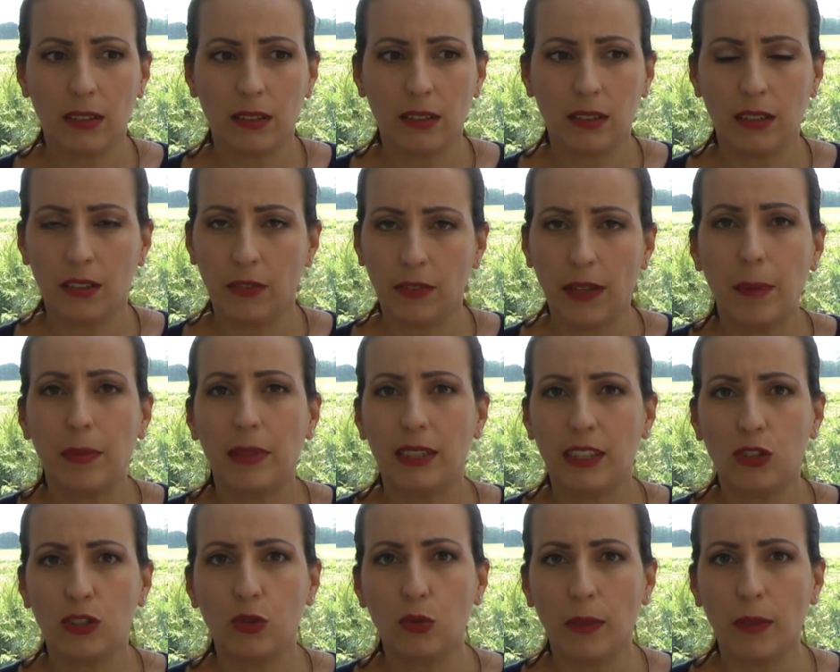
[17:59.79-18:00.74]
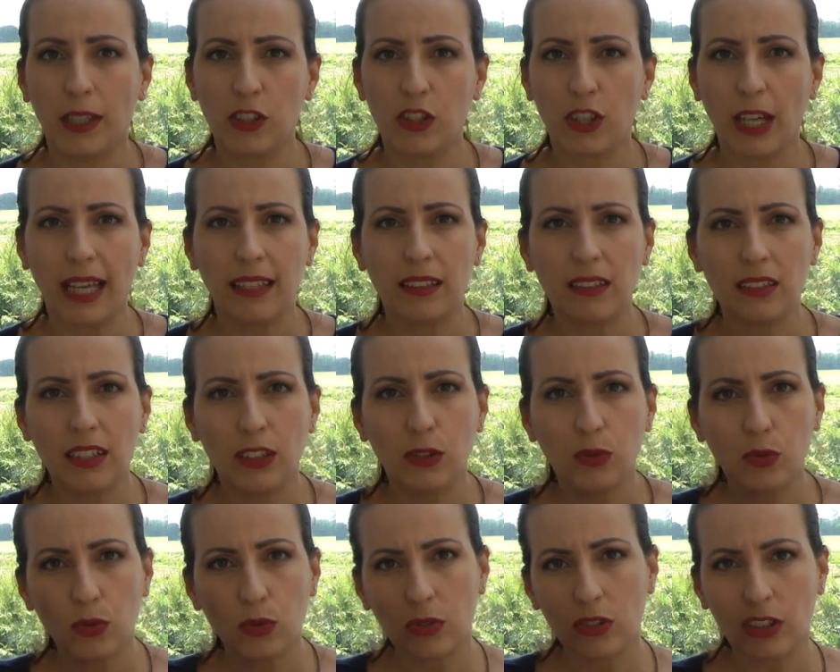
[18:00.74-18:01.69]
the fabric is too much gathered,
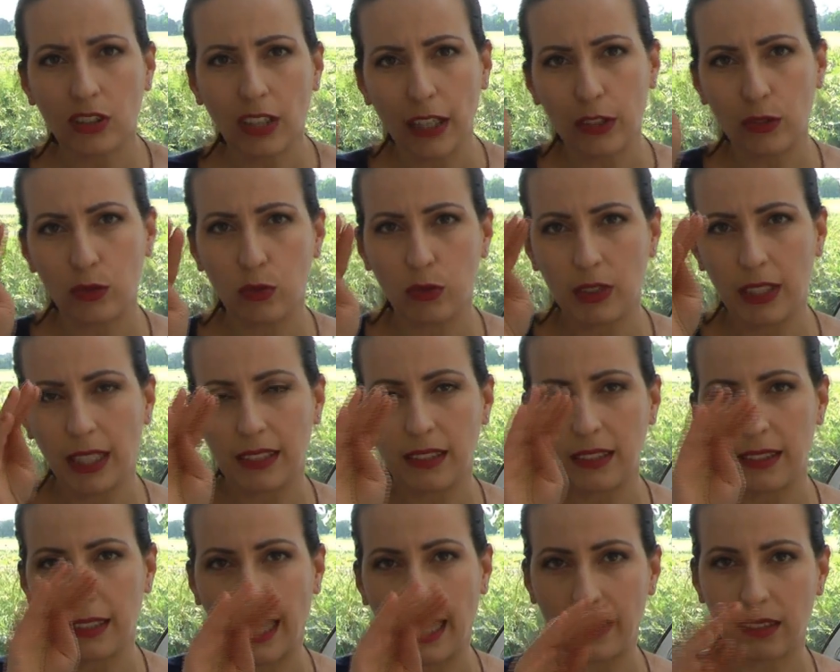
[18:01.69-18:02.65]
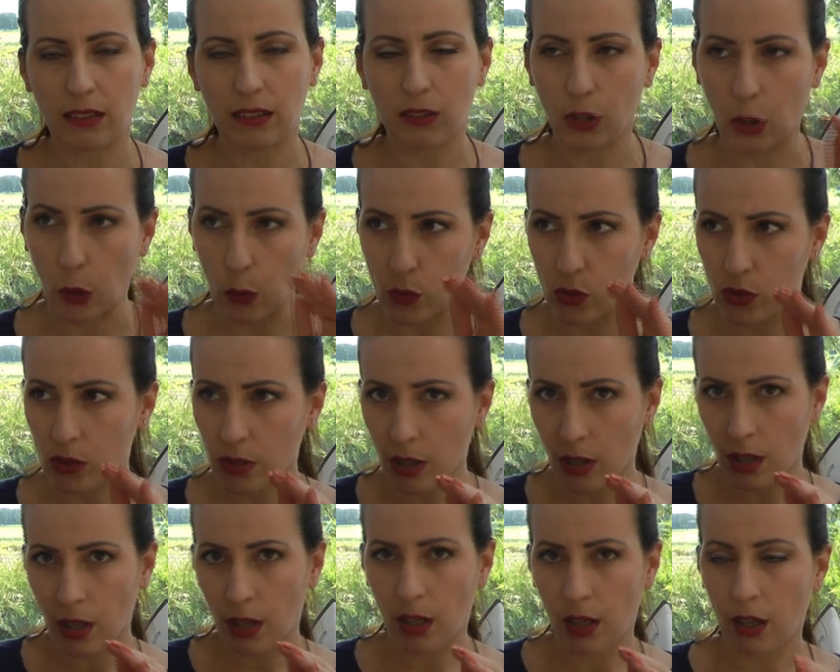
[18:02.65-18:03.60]
then you start to get those
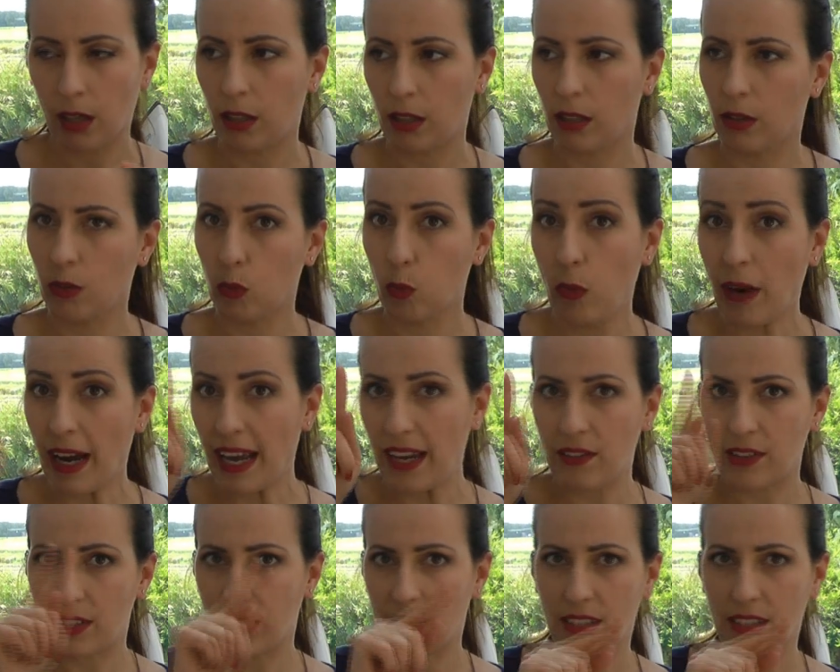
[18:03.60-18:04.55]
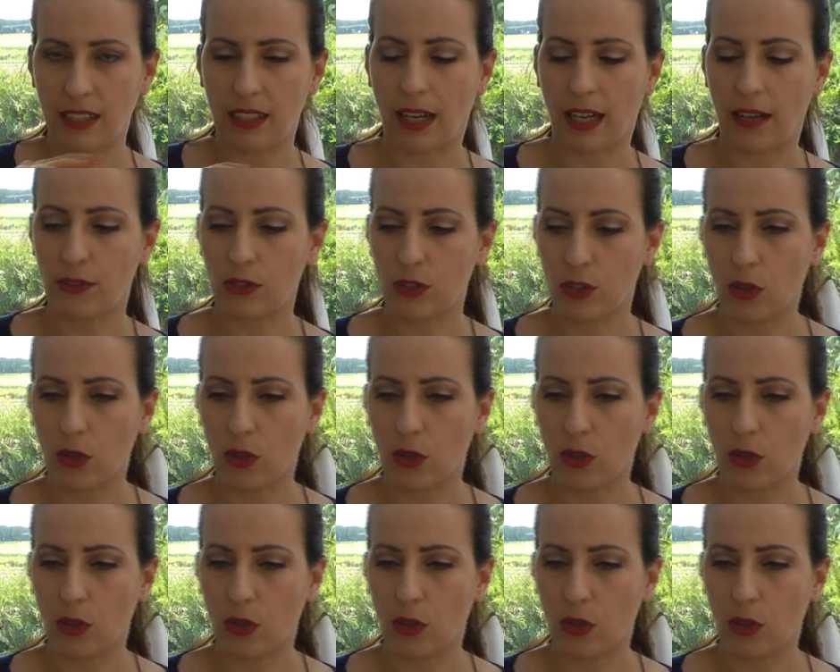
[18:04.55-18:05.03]
waves and stuff.